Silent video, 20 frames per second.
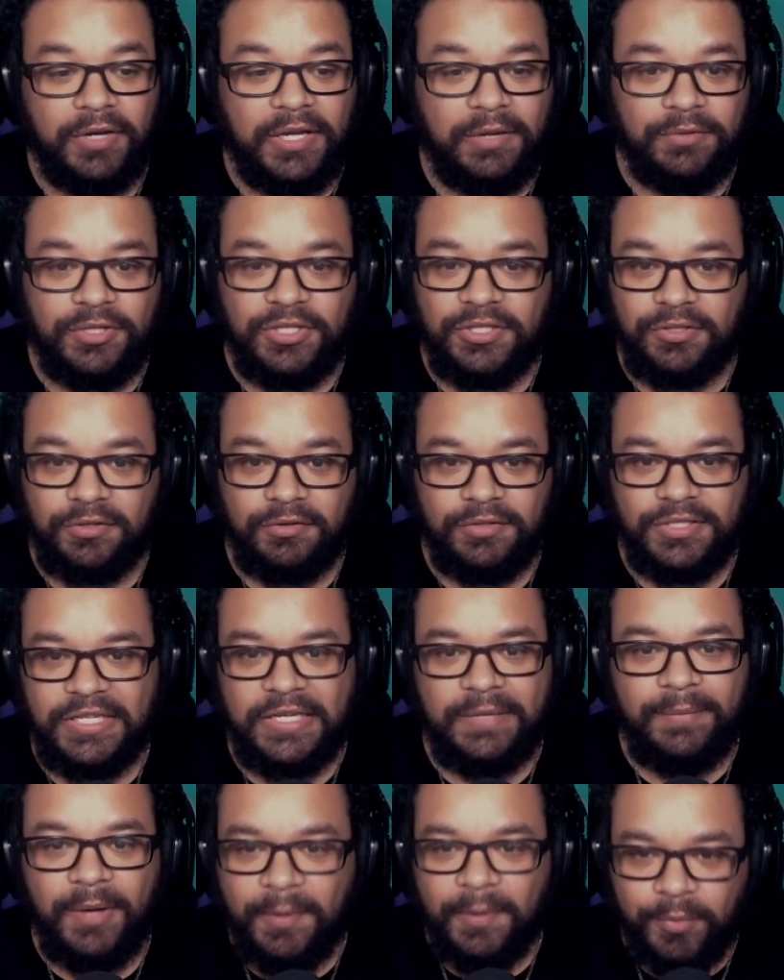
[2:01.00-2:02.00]
which is her
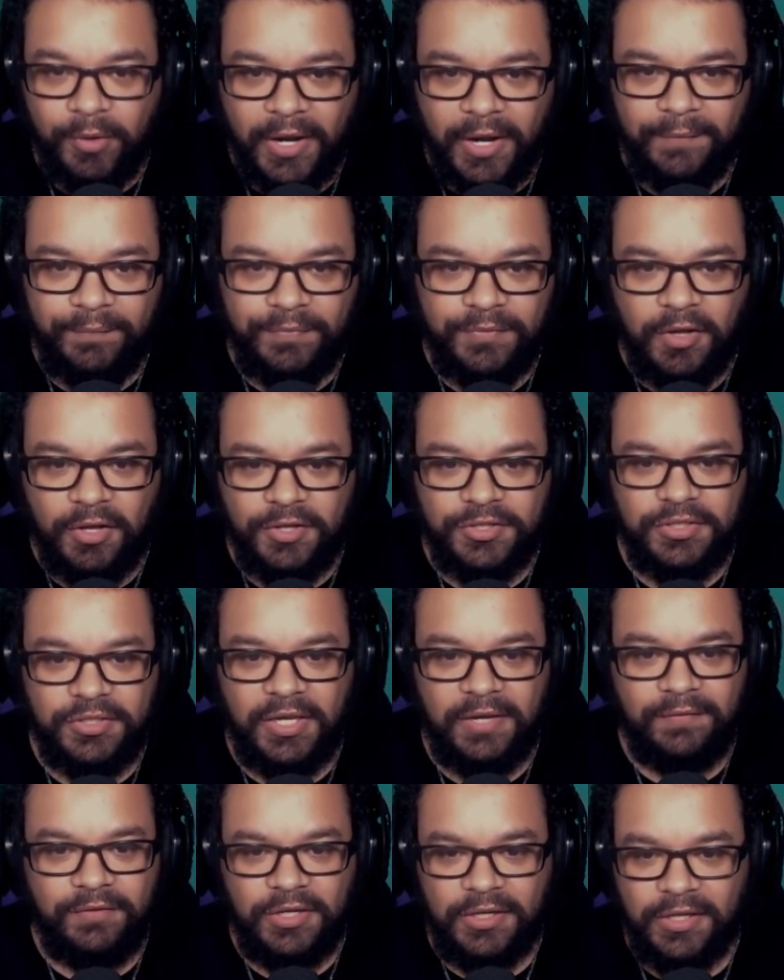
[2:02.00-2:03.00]
team up, right? Also
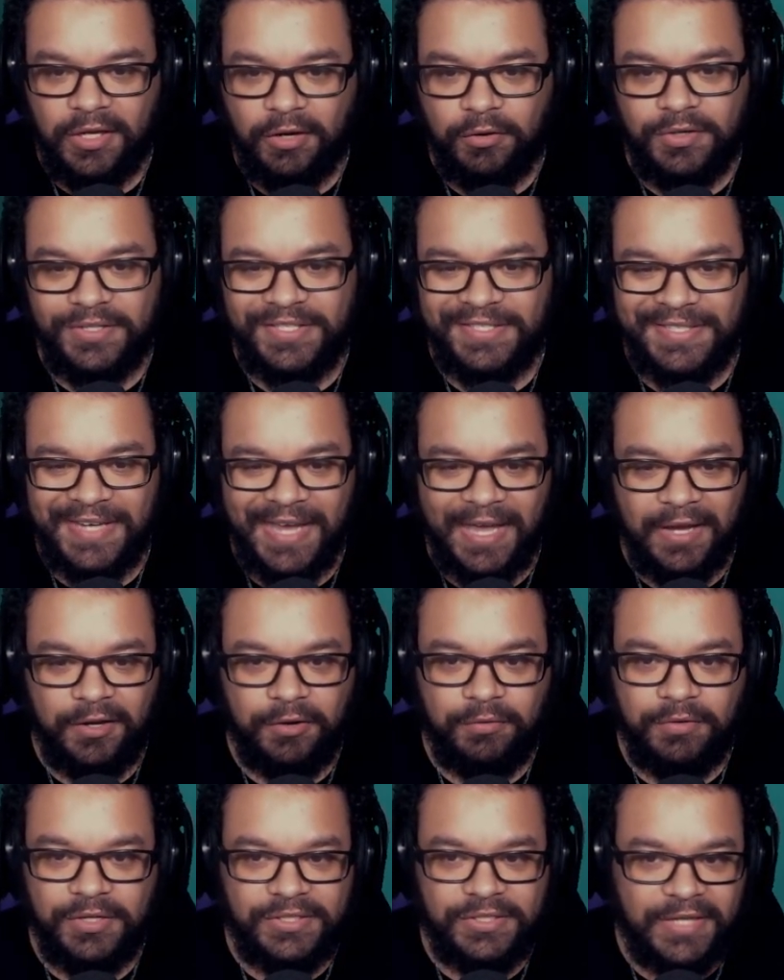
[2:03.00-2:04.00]
giving increased attack,
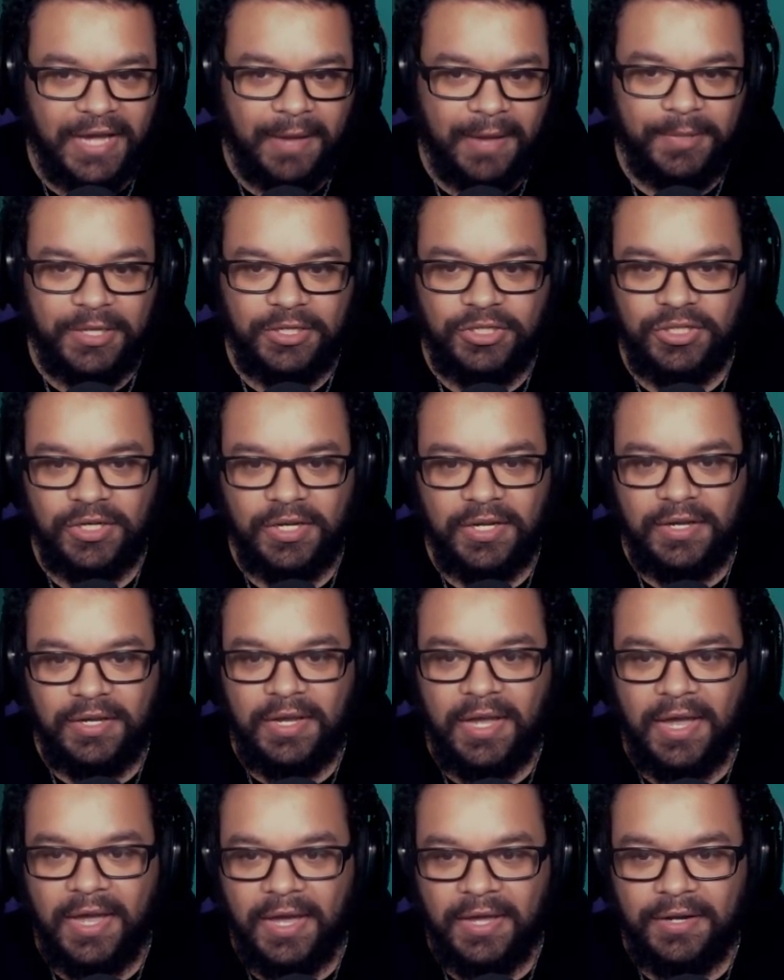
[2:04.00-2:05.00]
increased damage,
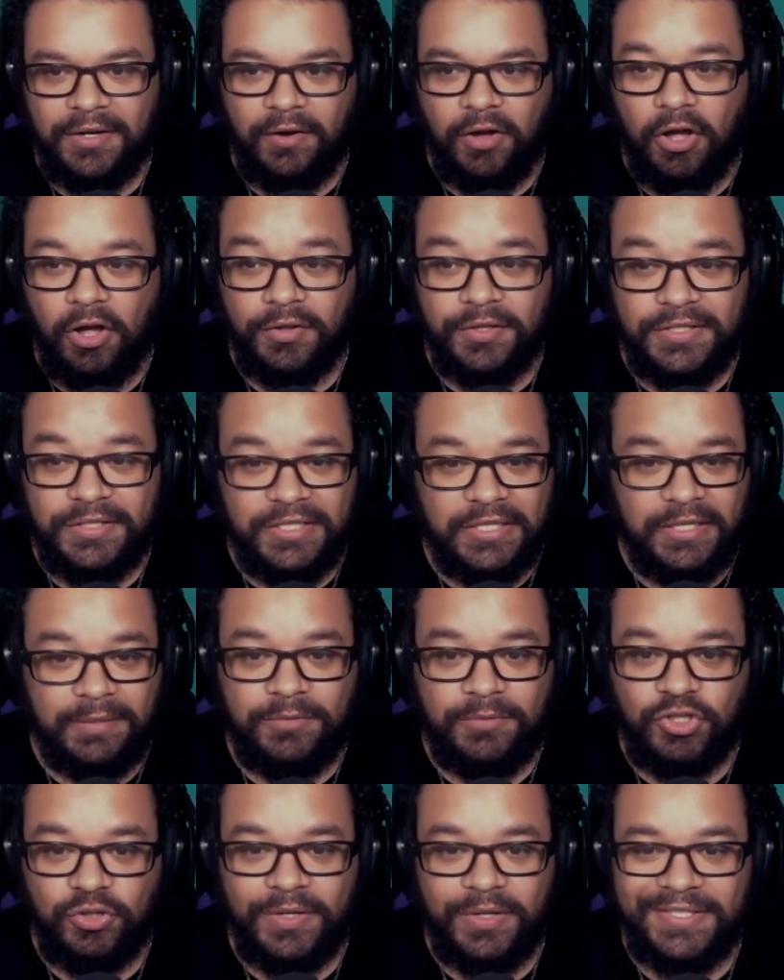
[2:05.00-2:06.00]
and all the
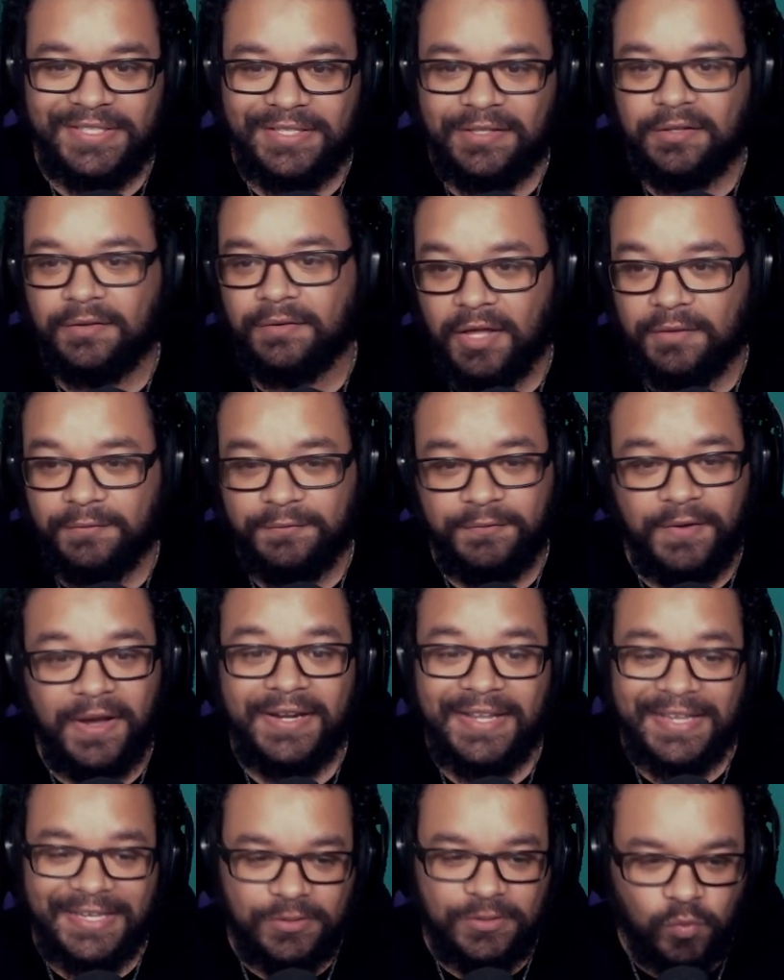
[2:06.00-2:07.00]
team joins in the fight
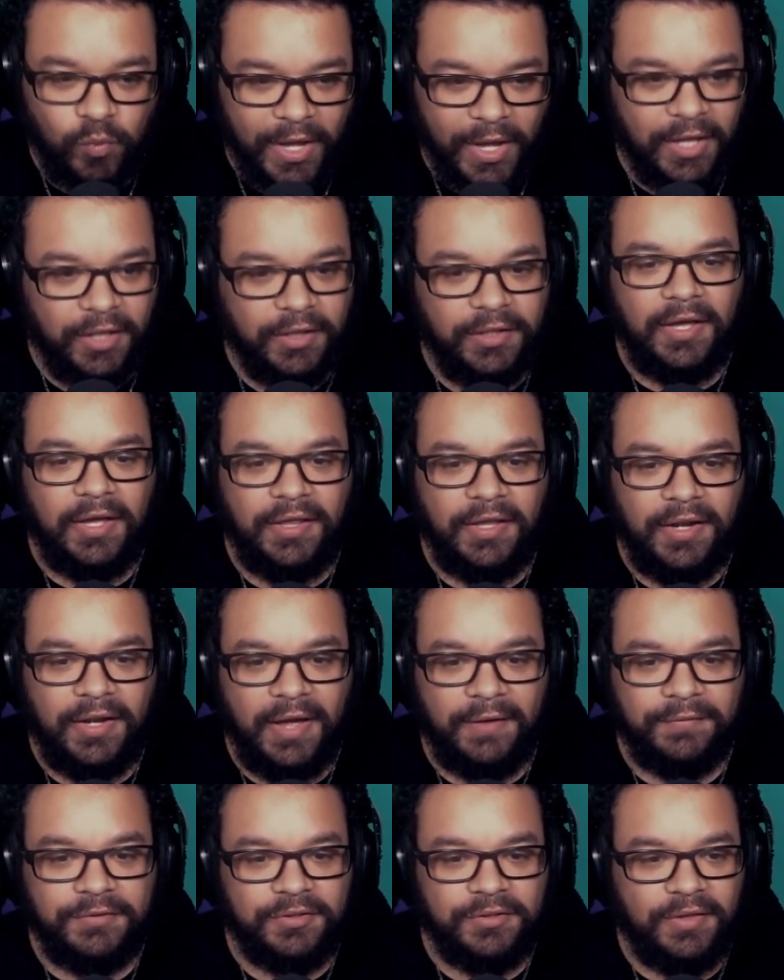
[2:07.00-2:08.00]
as well. And then
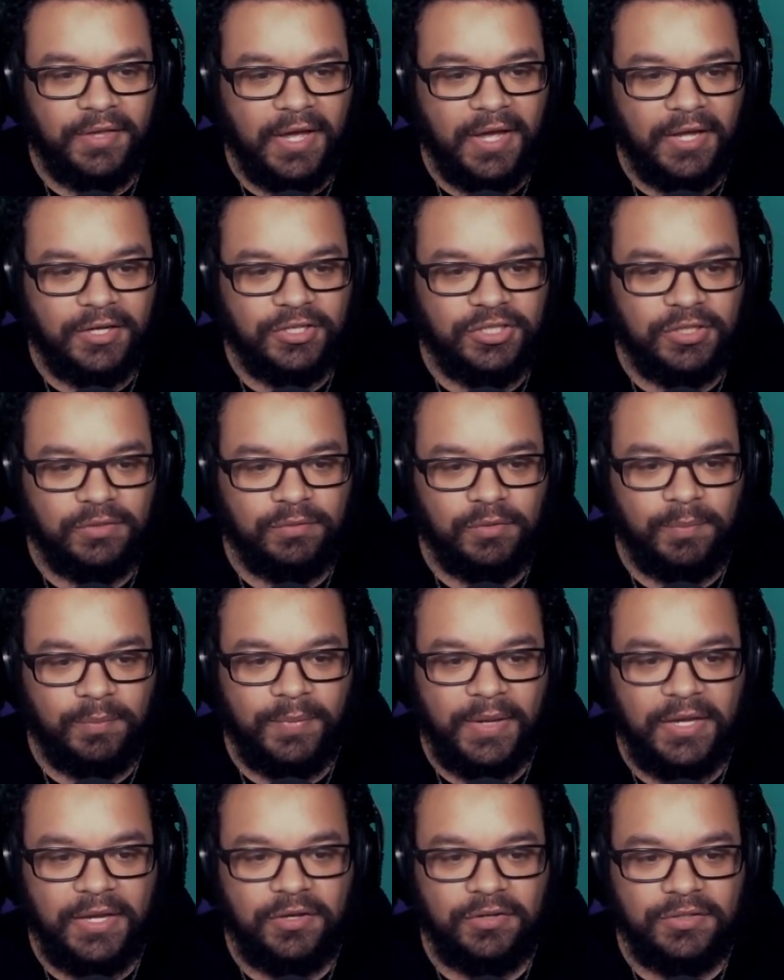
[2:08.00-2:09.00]
after that, she will
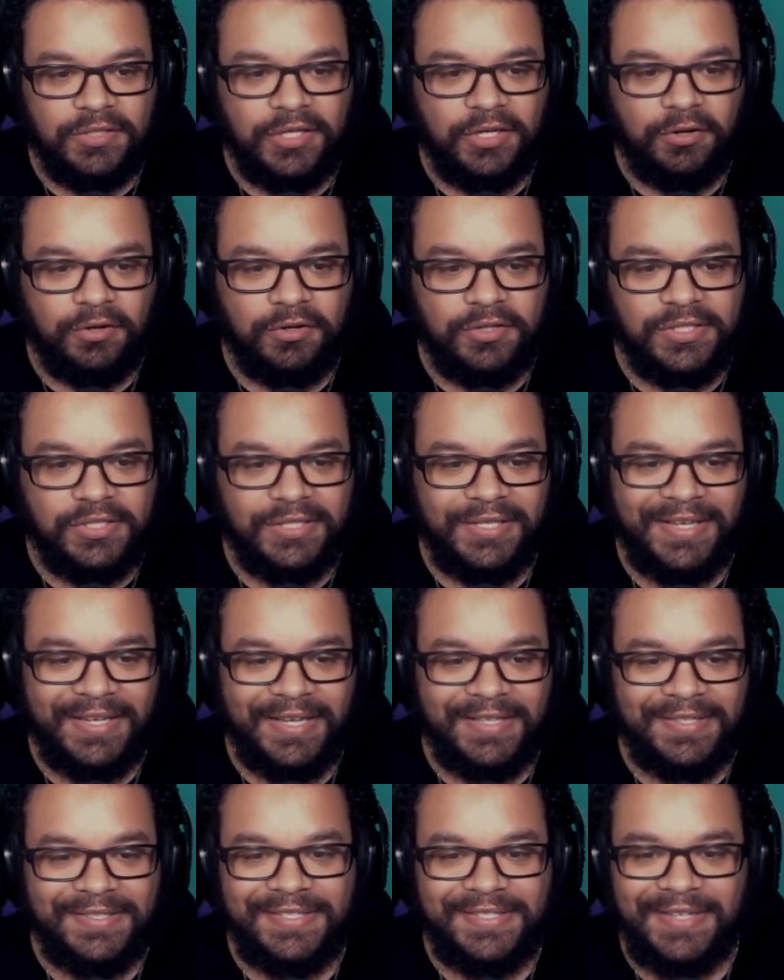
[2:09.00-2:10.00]
be using her Slick
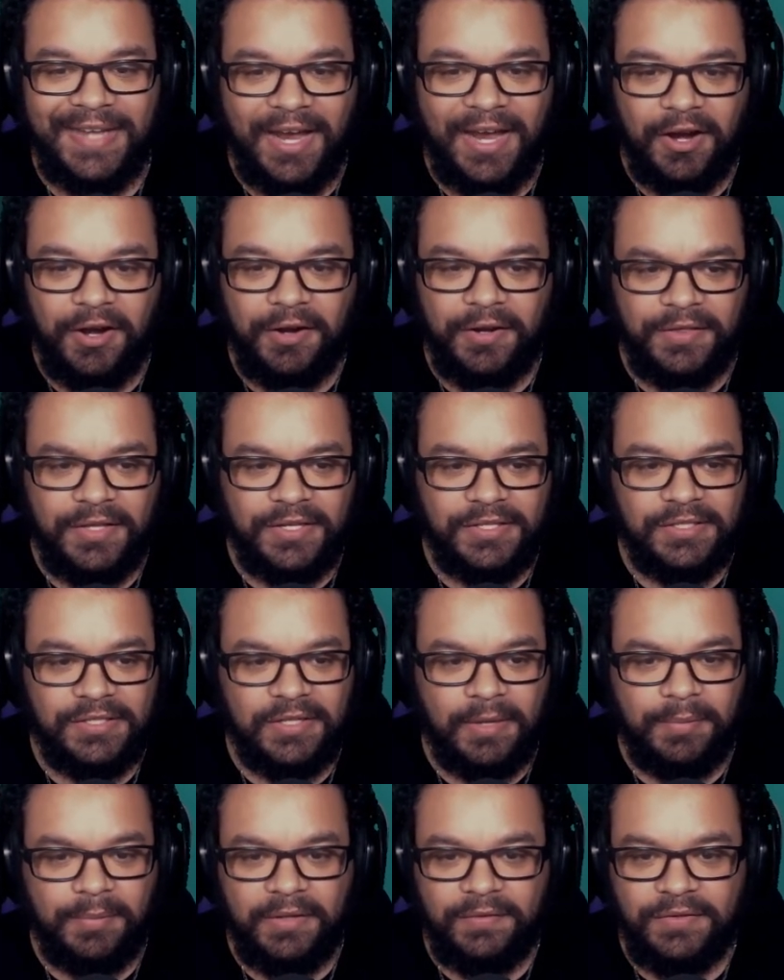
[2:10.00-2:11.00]
and Snare, and this is,
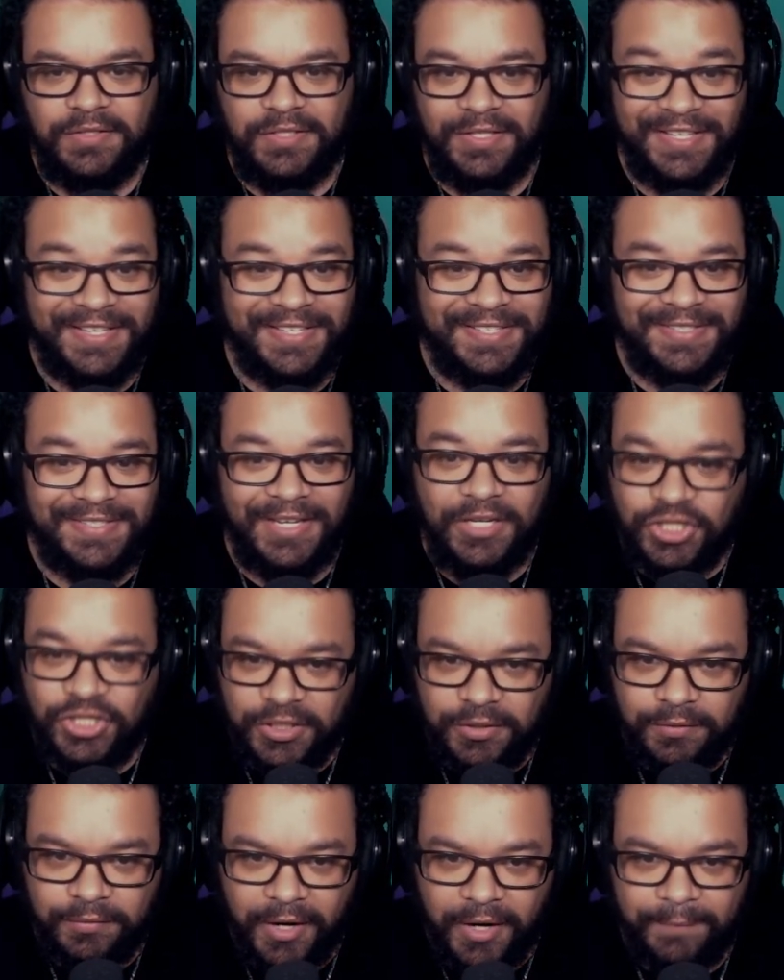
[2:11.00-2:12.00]
I believe, is the
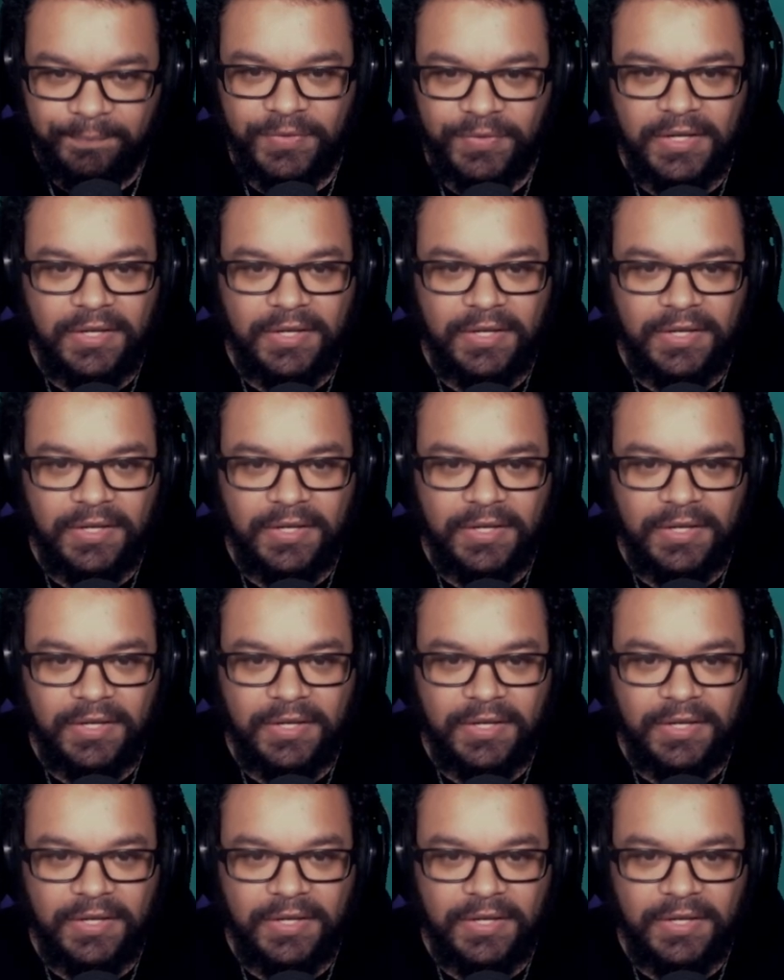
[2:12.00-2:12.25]
extension, right?